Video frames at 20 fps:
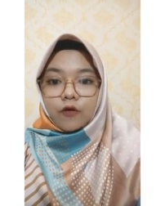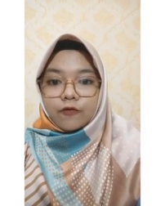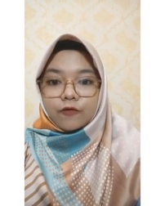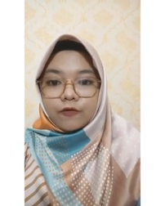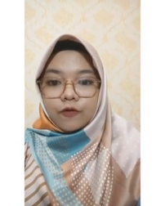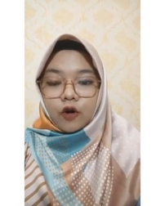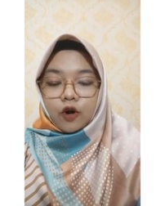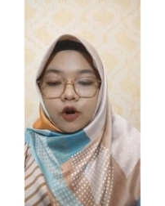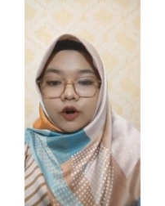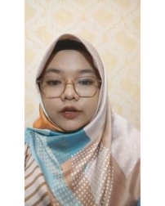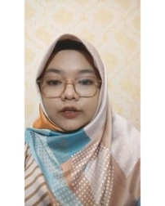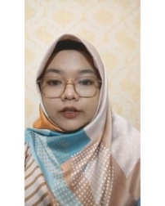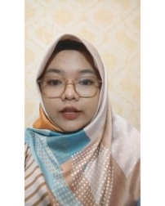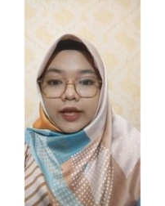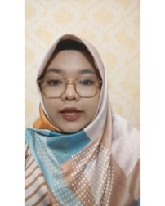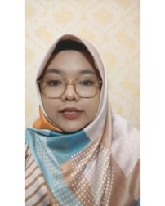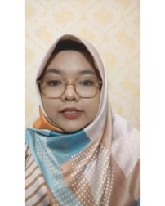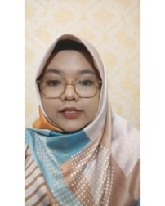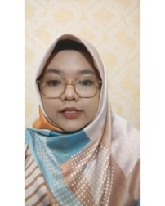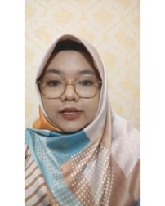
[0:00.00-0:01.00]
for
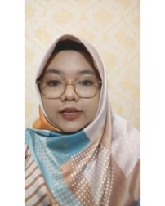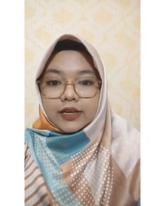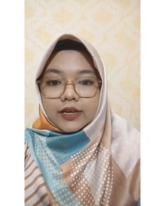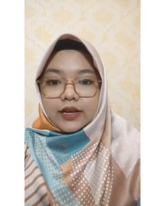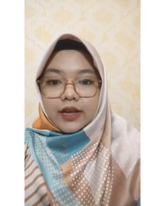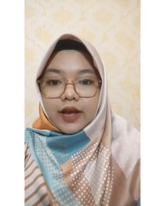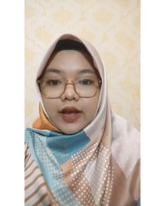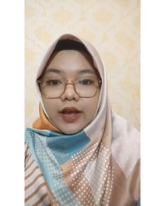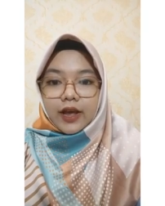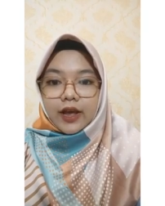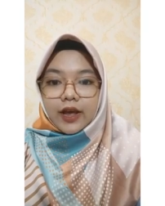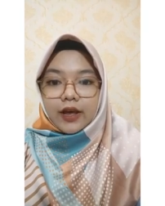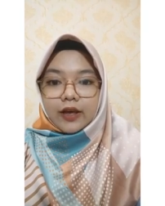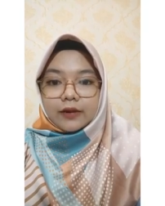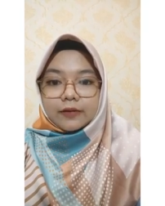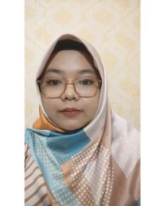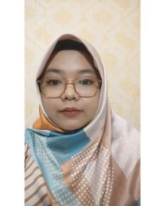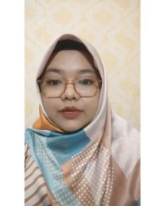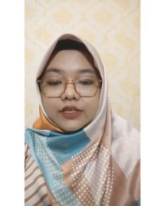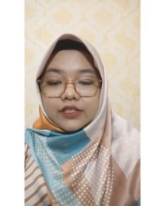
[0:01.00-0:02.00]
Classic
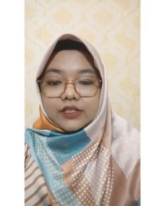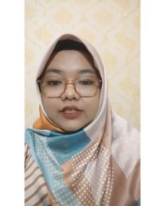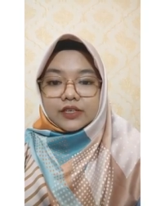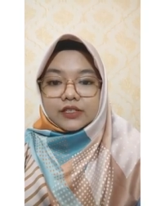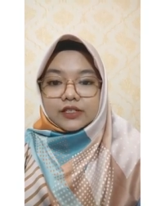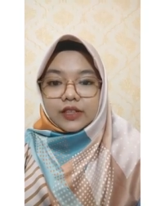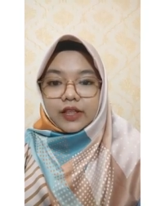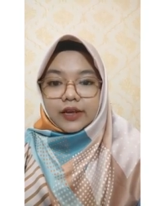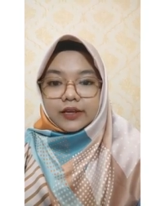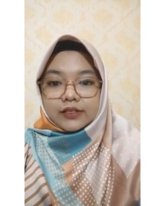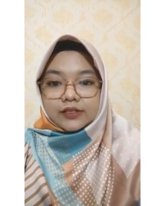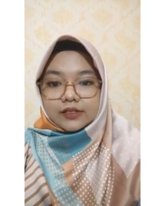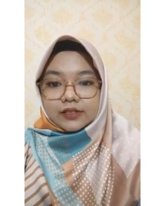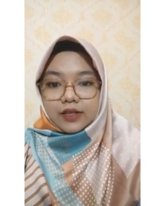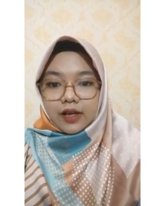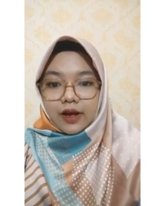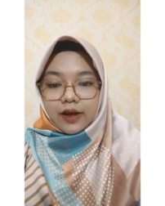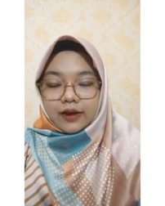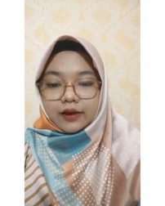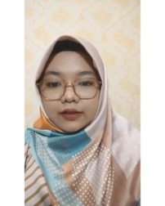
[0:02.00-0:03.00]
and business-like
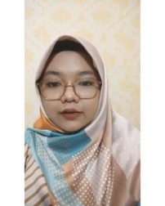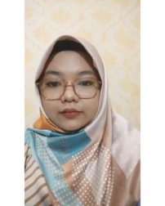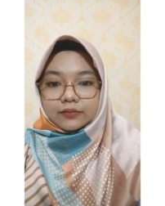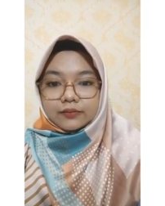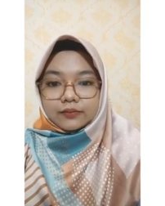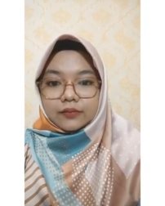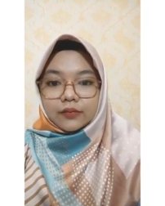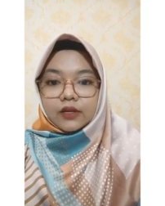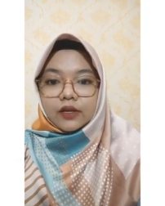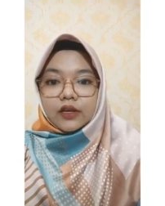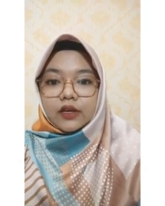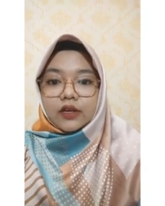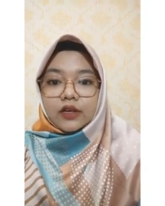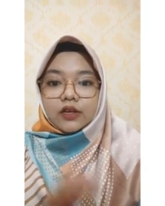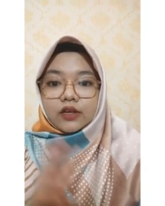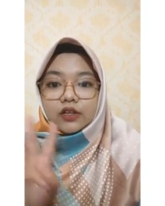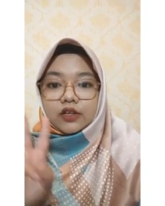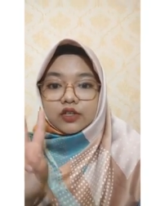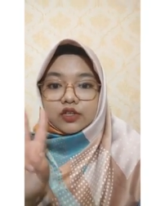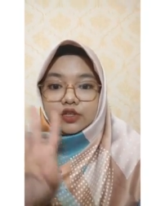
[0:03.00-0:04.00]
style.
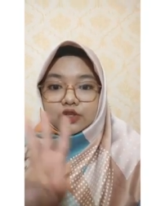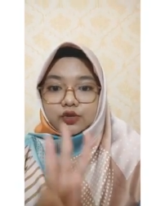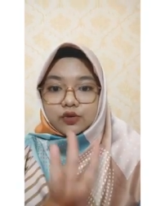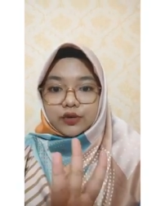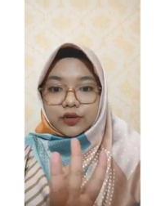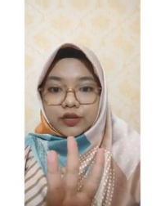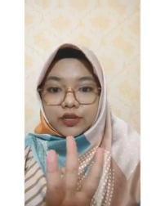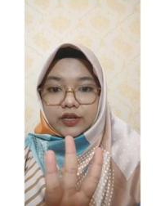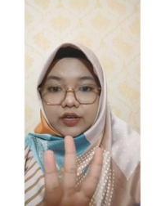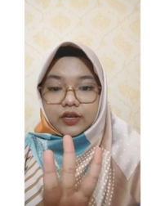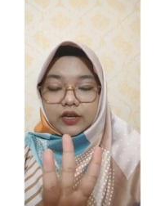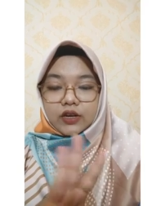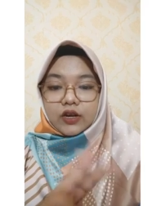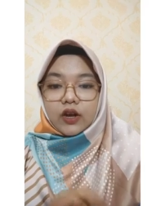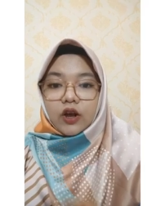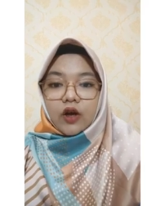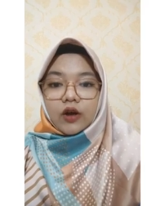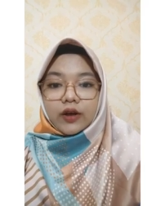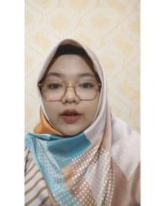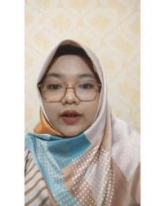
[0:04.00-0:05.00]
Three,
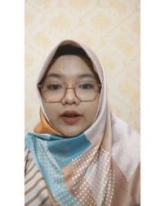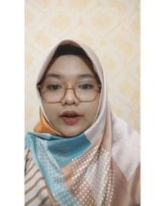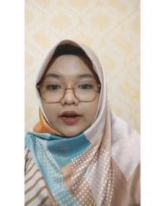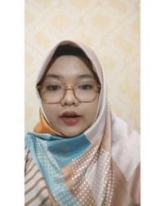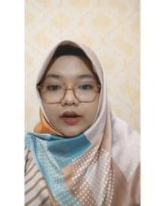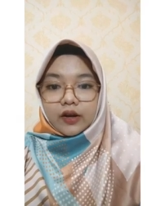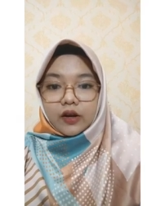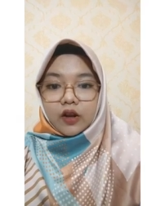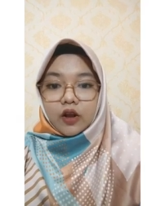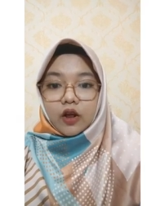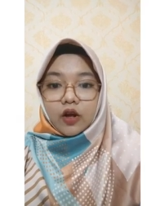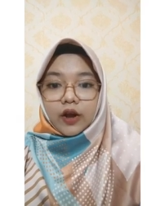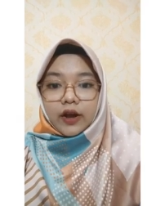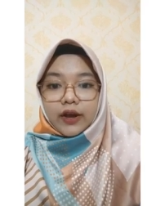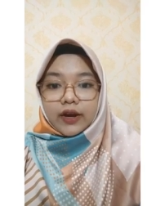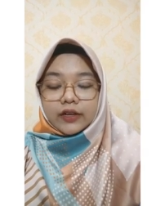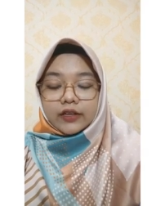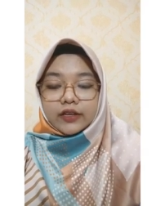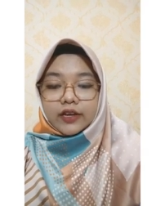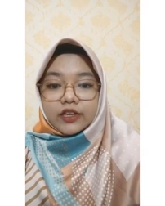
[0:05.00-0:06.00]
long hair. Long
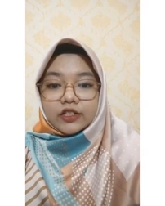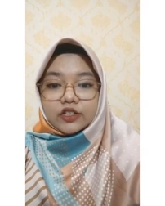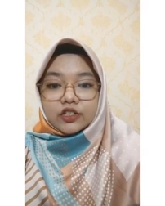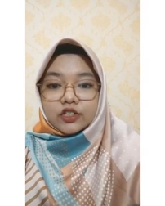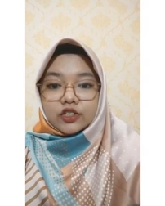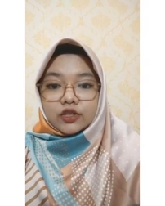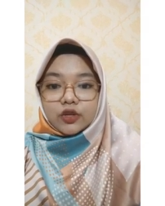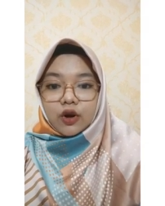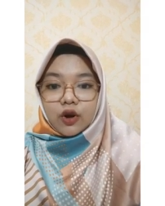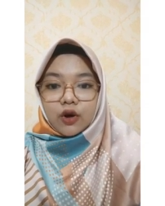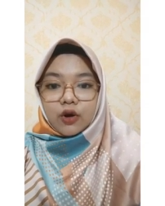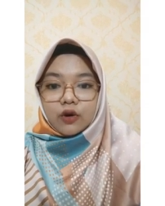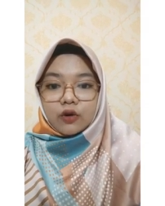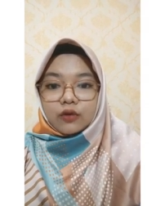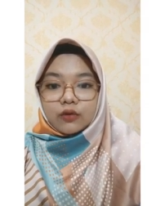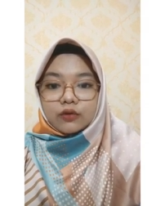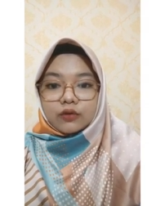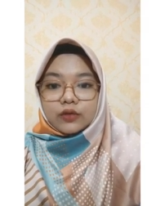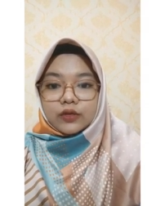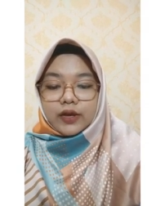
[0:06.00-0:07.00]
hair can
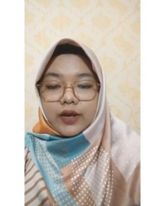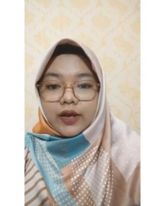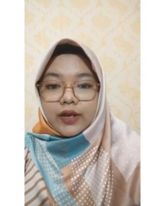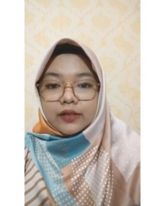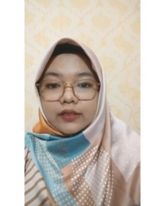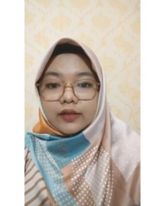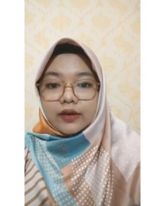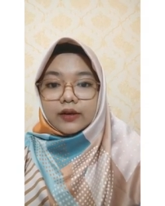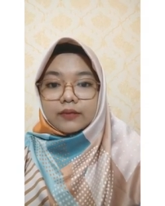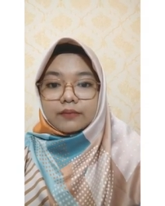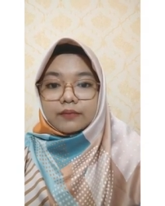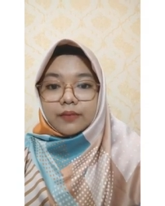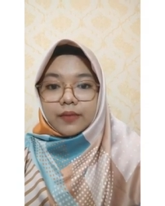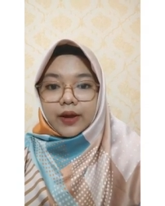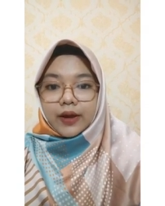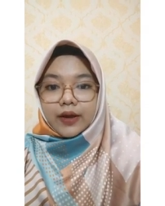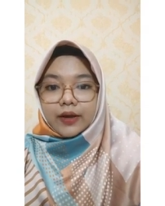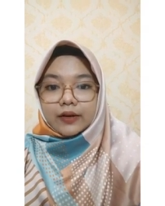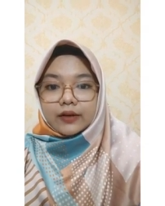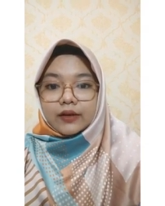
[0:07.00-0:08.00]
show that a
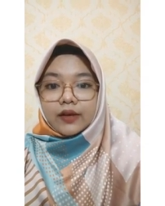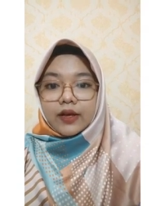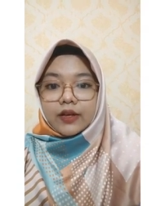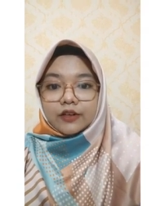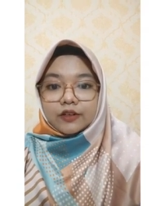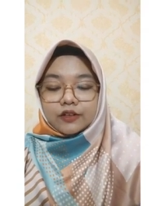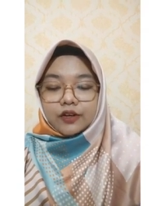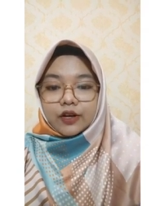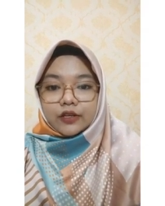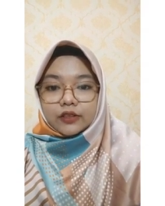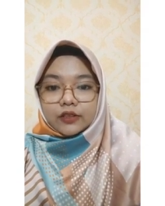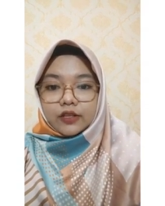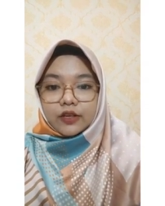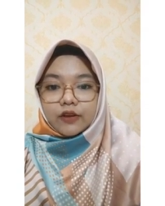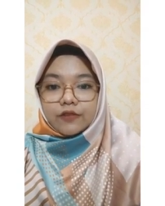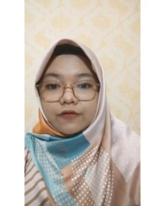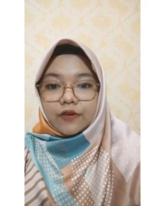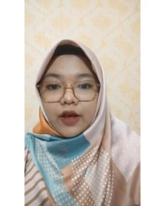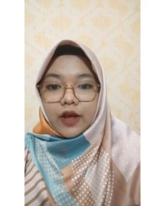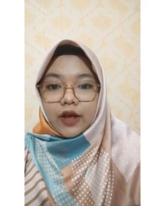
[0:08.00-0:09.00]
man
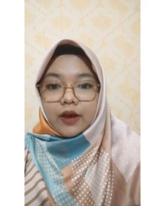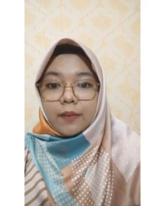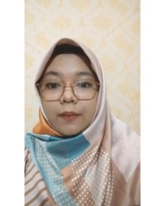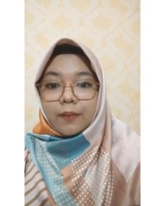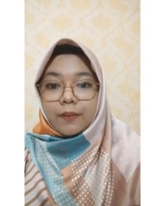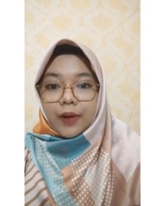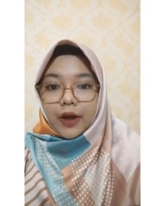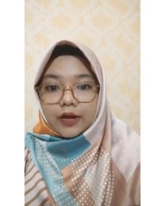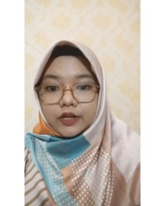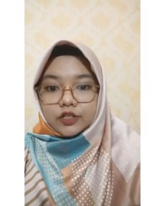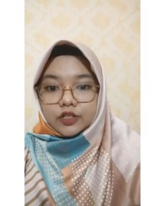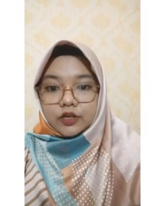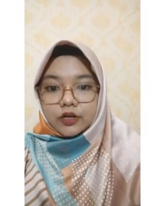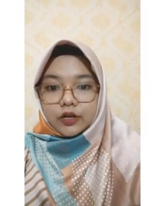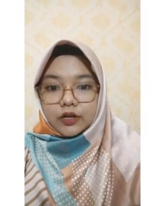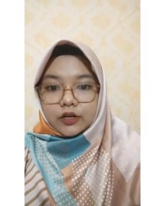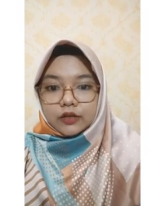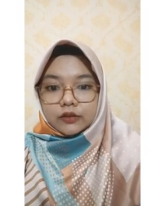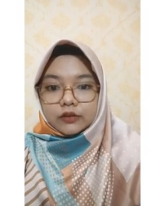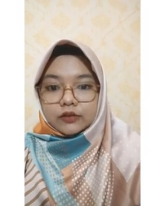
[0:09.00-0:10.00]
creative and
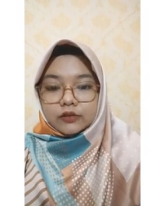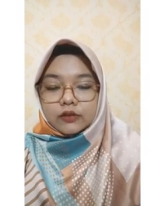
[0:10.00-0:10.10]
passionate.